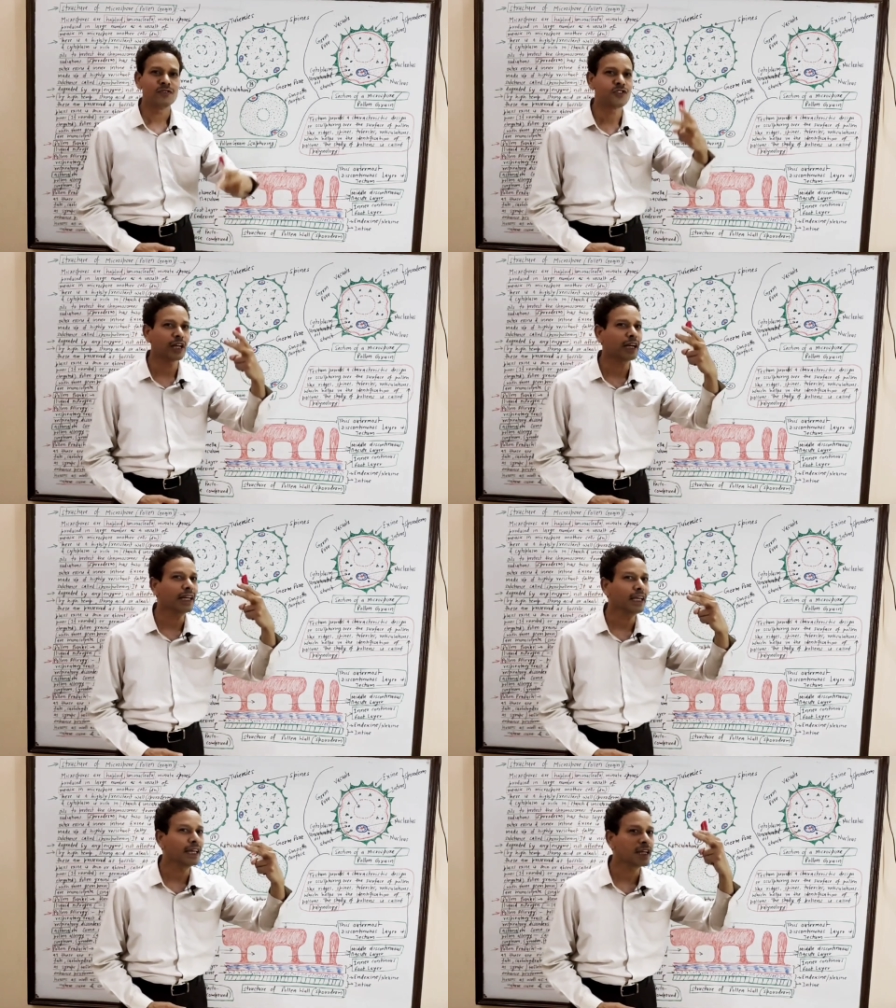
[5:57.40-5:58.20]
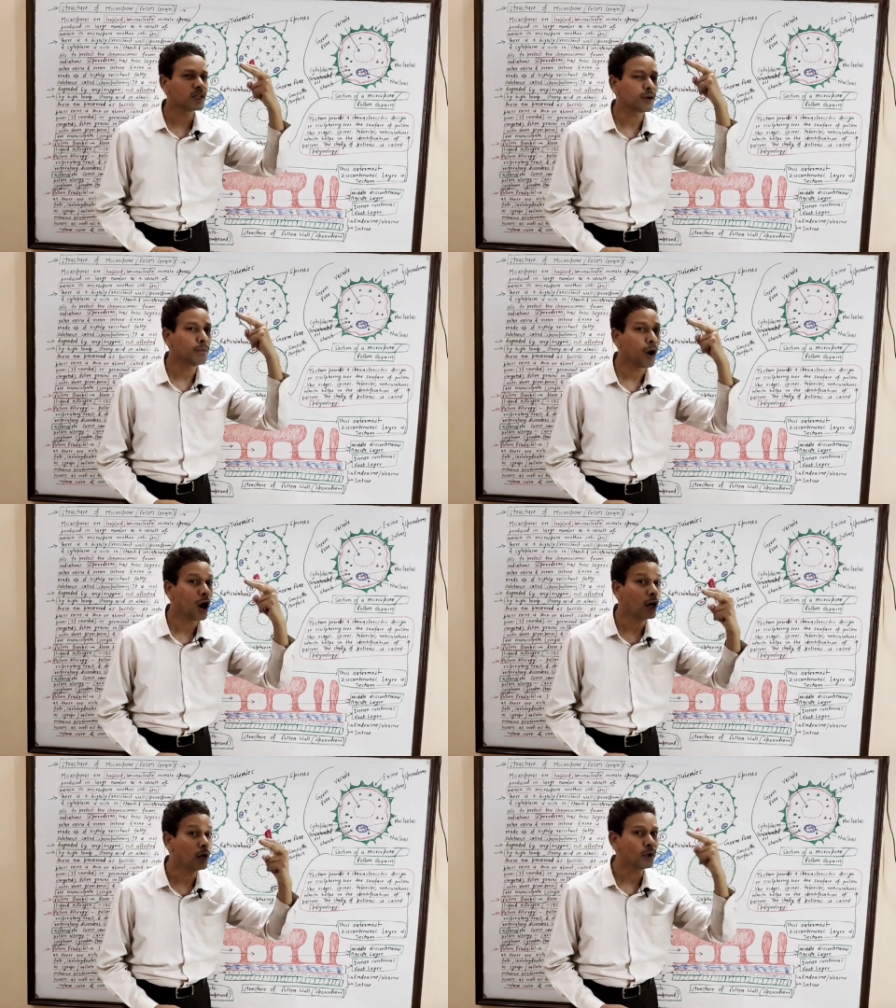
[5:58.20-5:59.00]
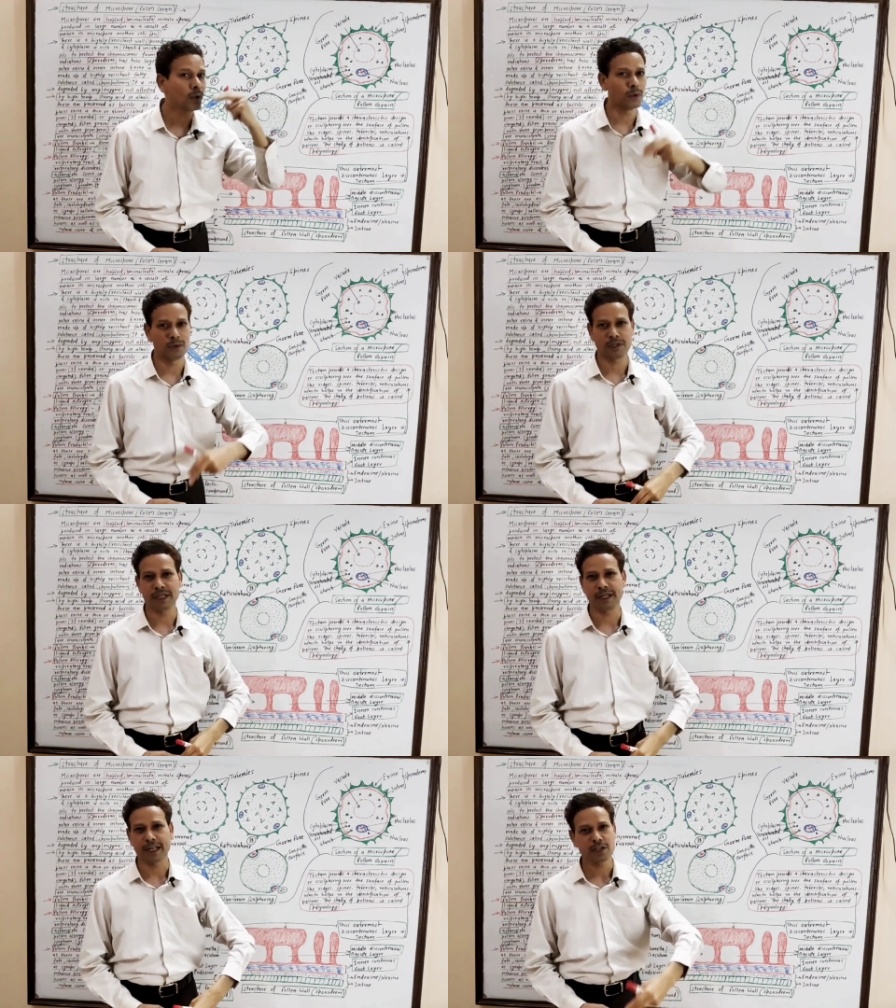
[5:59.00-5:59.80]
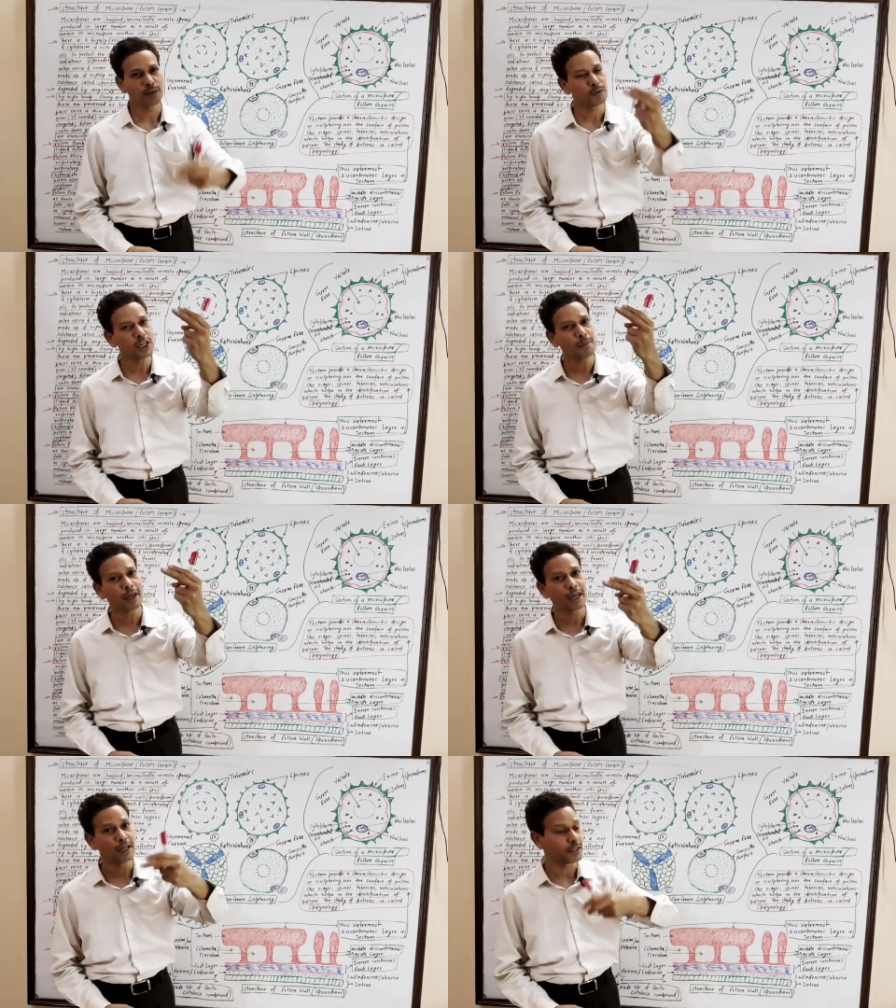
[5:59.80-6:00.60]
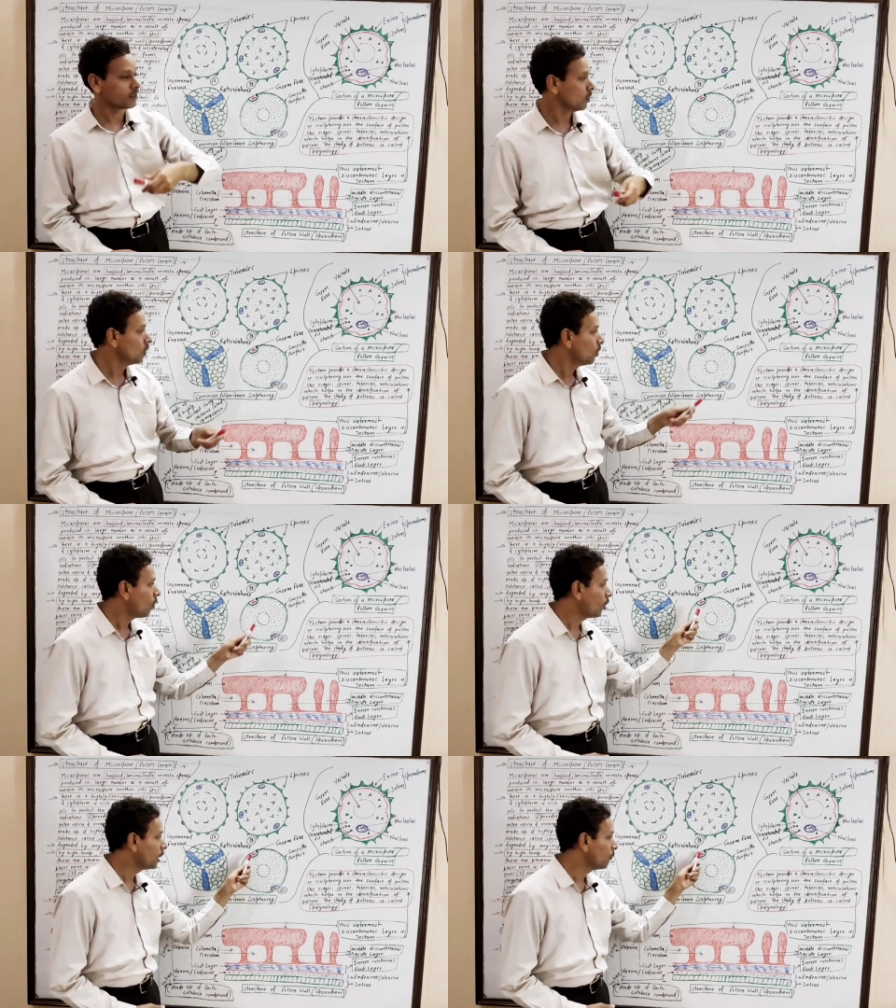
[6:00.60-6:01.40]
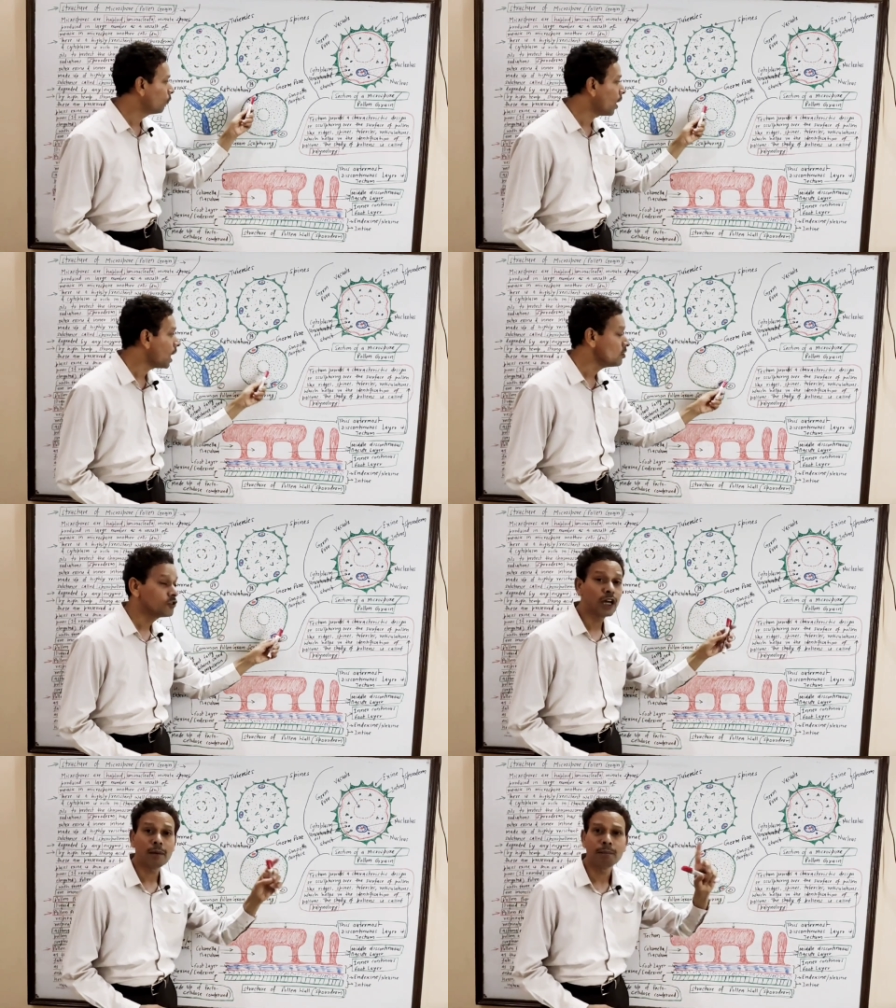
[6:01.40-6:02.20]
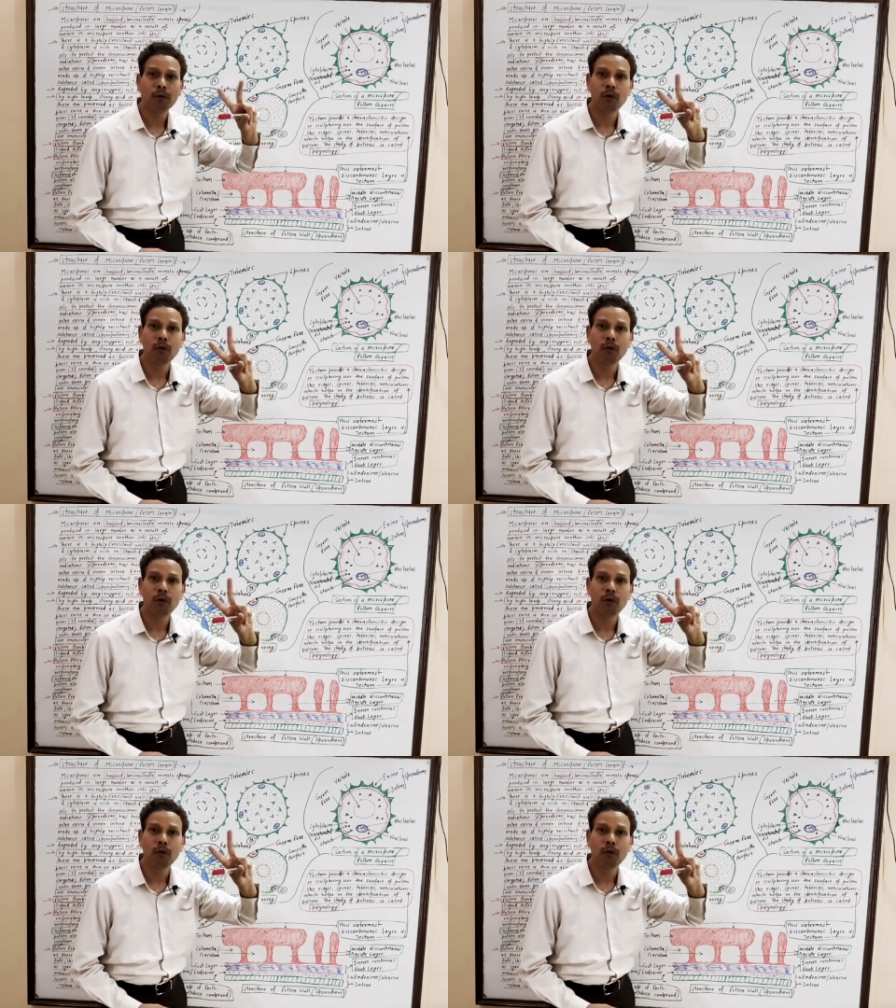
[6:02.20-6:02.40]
Generally, in case of monocotes, in case of G maize, only one germ